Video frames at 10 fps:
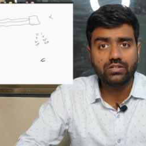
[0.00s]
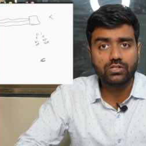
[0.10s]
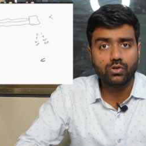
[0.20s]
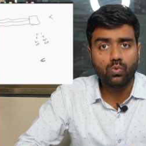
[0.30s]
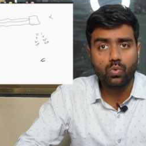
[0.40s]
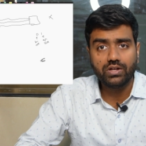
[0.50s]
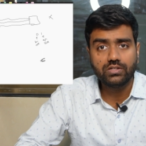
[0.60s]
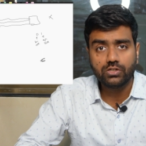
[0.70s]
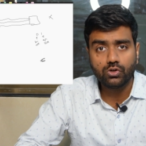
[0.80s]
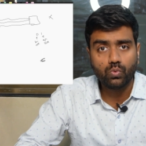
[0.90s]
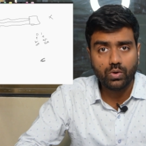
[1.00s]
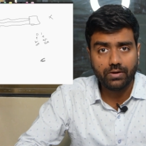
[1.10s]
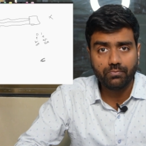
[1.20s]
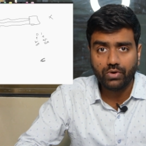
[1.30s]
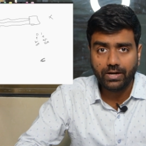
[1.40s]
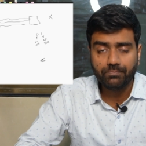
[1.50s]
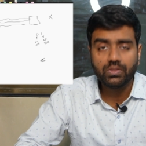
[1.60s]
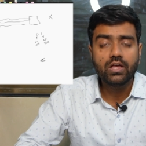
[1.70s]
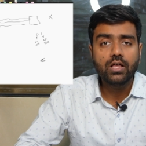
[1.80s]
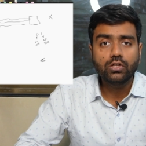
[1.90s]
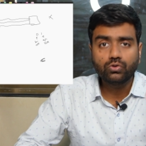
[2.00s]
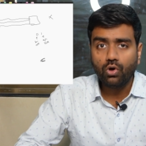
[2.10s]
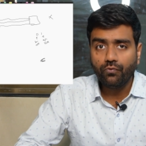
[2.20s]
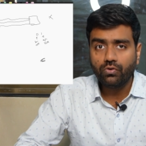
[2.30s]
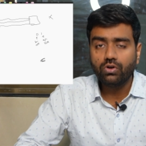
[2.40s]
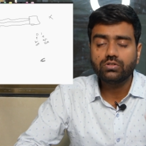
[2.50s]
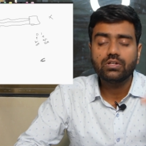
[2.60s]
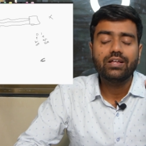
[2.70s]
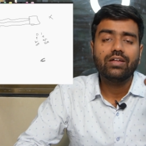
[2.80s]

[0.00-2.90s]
0 1 0 1, right? So of course